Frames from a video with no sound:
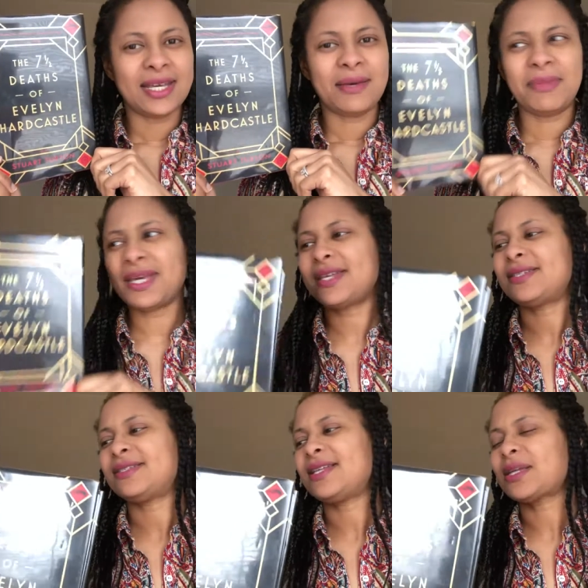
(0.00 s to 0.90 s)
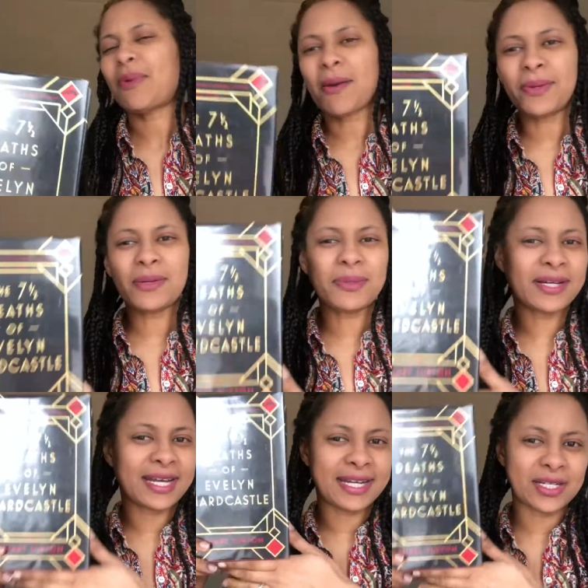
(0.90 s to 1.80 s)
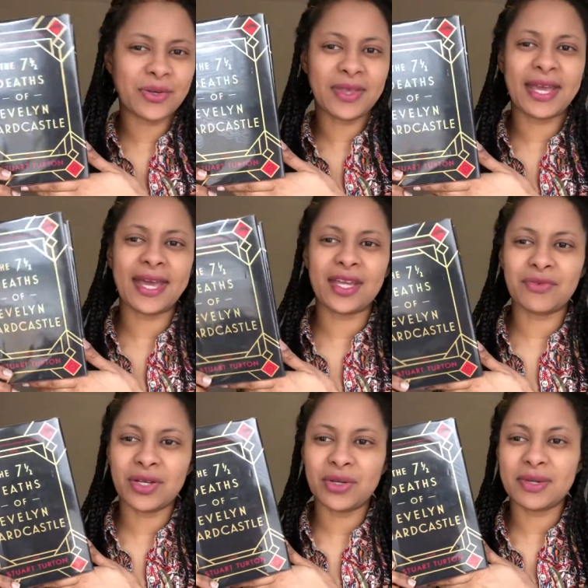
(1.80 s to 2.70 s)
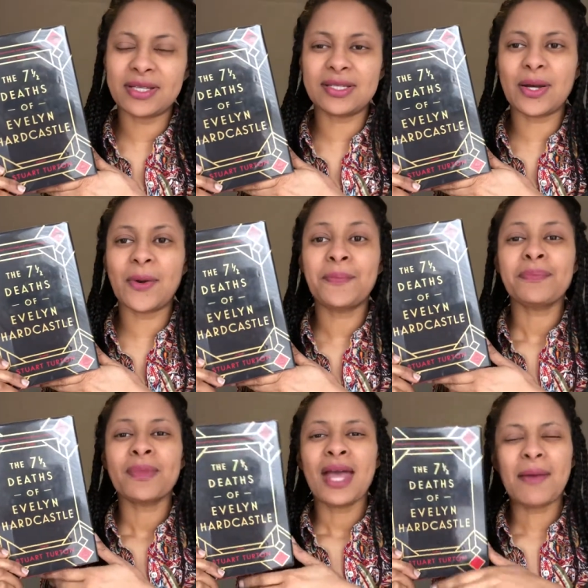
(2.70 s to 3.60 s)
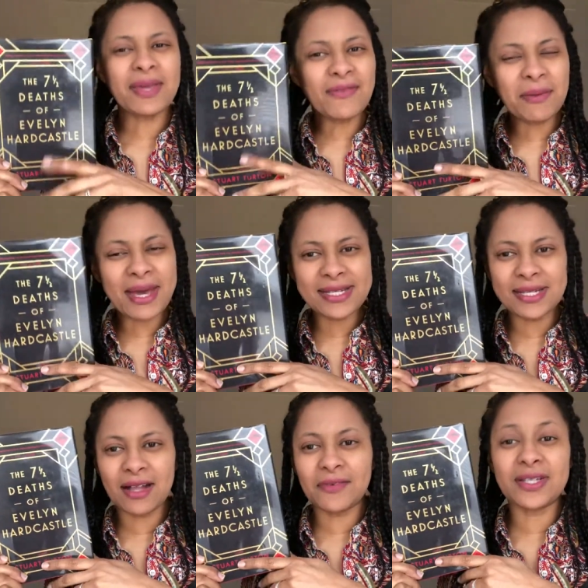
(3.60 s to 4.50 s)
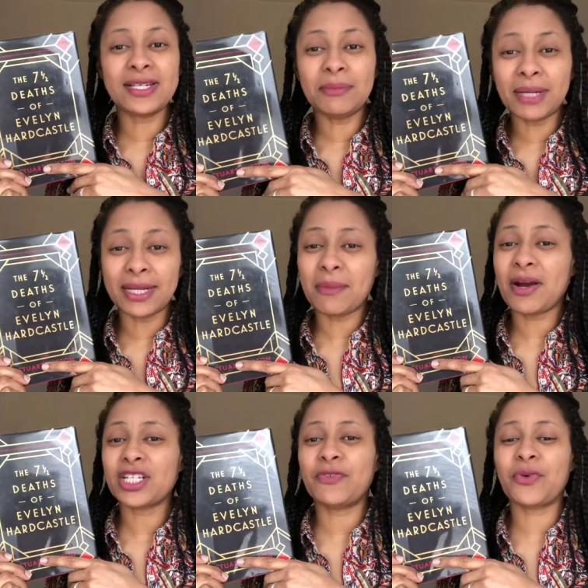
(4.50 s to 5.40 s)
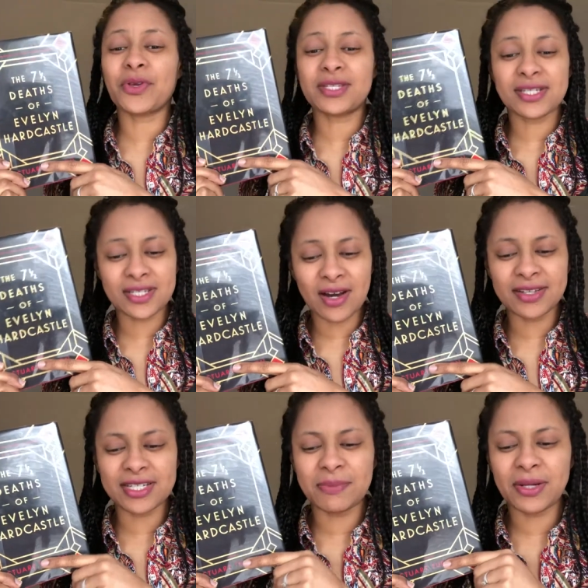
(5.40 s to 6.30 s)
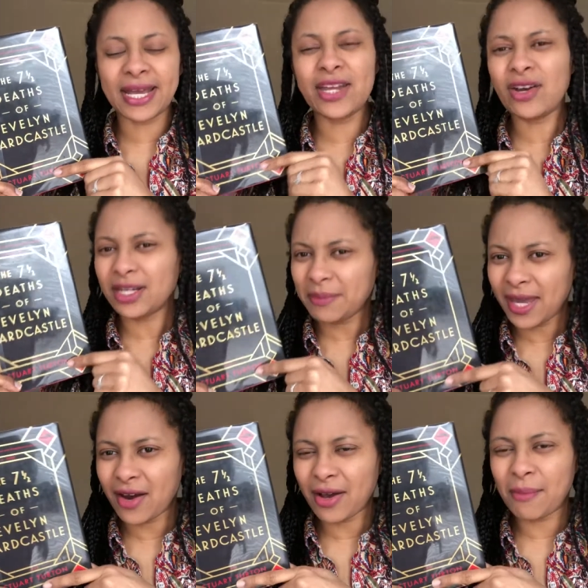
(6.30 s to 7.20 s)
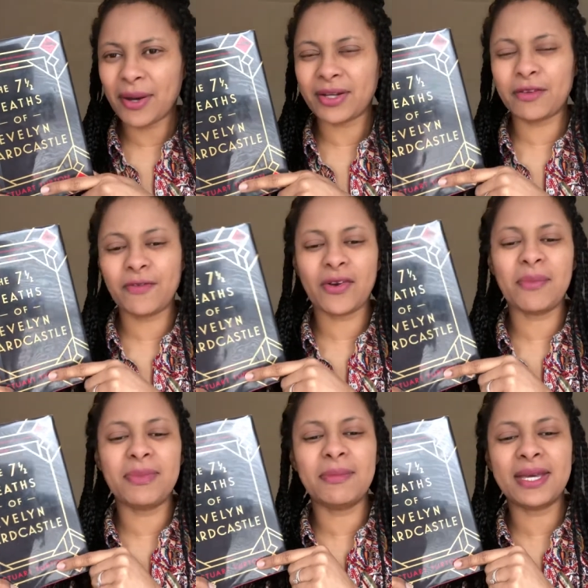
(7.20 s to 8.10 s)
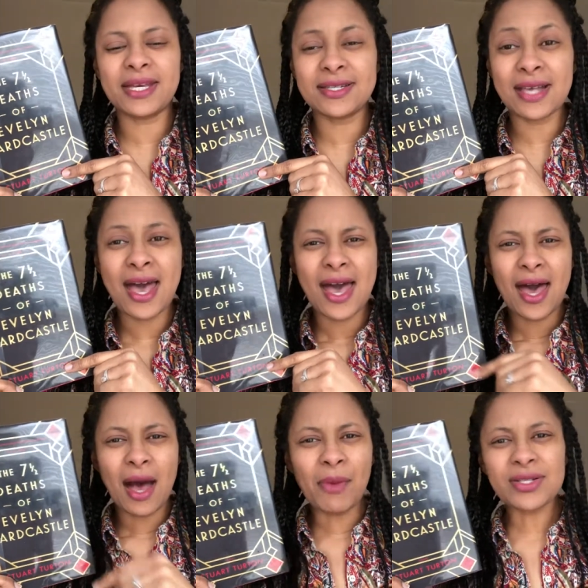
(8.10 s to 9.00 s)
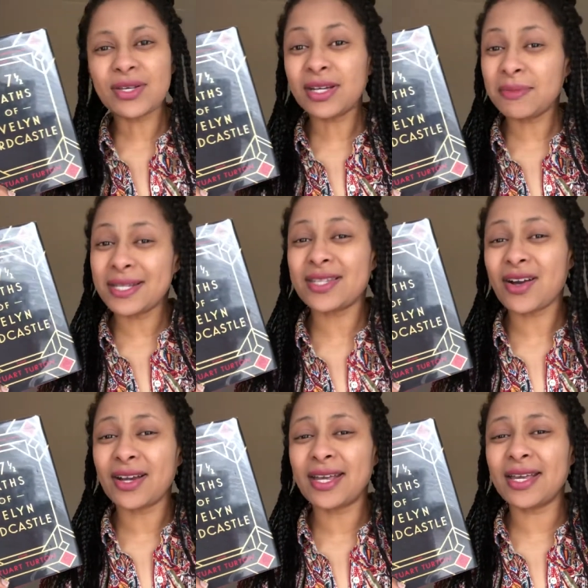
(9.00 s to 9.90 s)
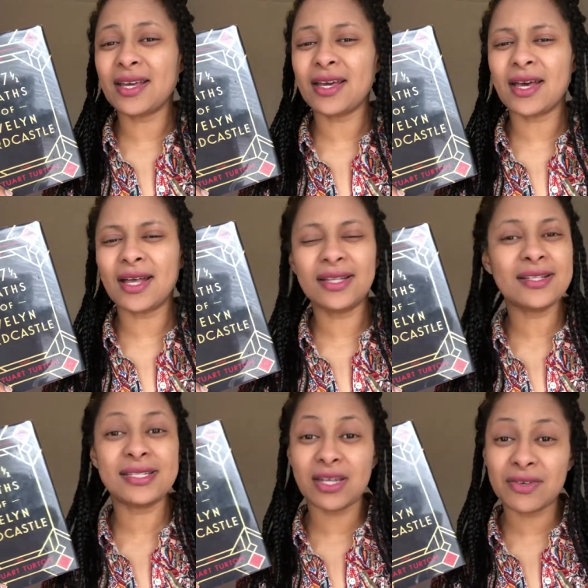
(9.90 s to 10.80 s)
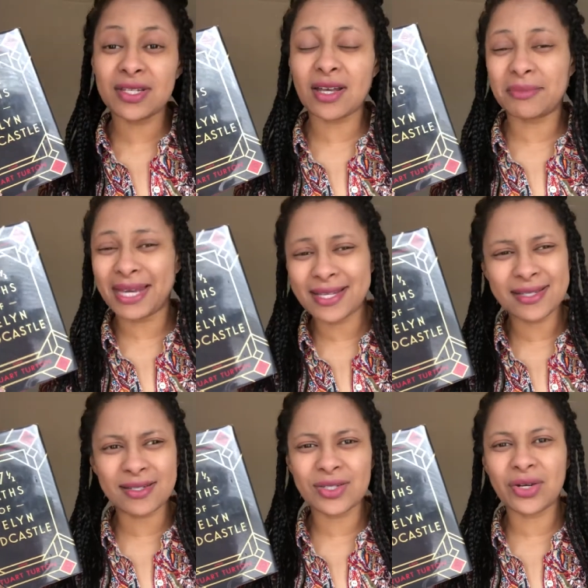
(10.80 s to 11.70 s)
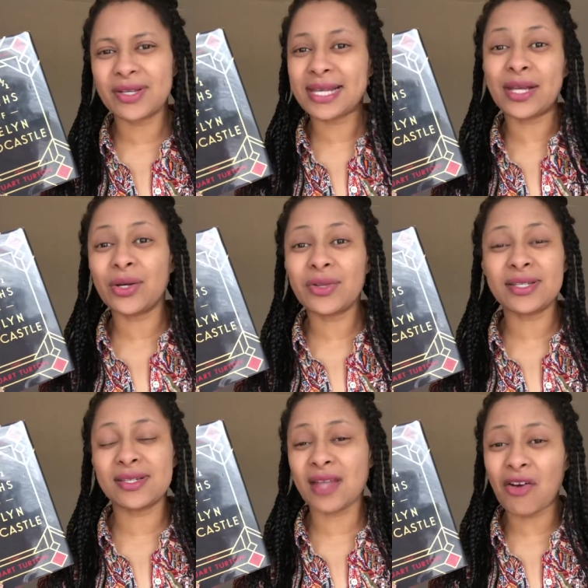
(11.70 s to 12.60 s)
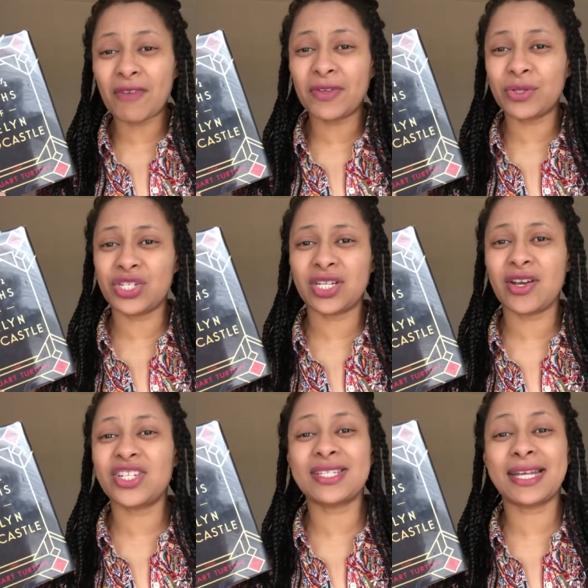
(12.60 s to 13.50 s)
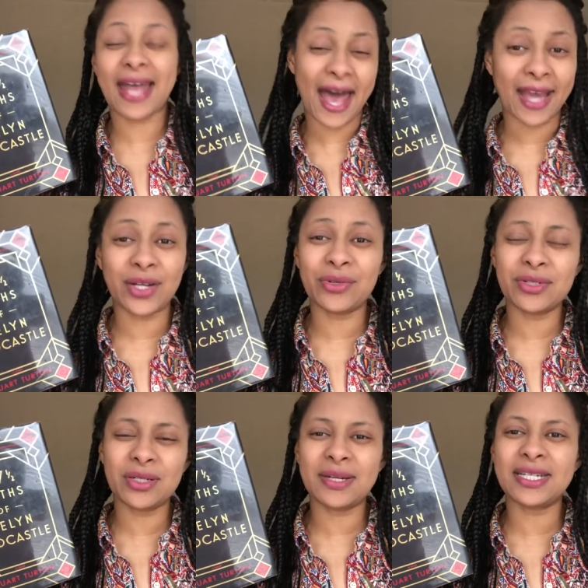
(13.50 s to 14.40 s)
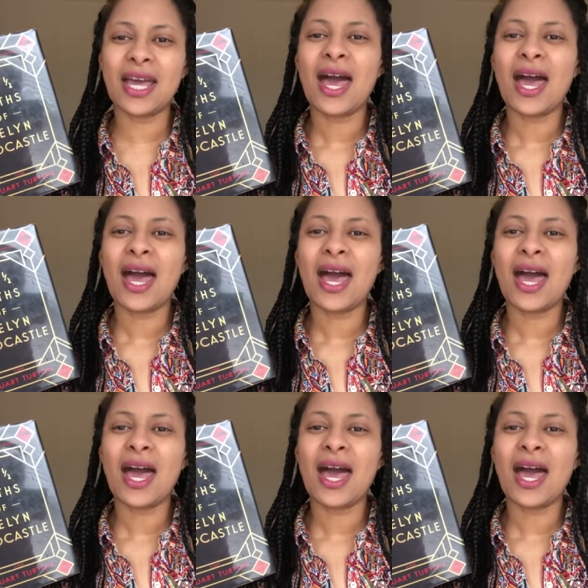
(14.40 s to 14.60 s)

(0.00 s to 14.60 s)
because it's a popular book and I don't think I can renew it. So I'm giving myself until Monday, March 4th to start this book and you're going to be hearing about it from me because I'm also going to be starting a little series on my Insta stories. I know this is not revolutionary, just that I don't do it,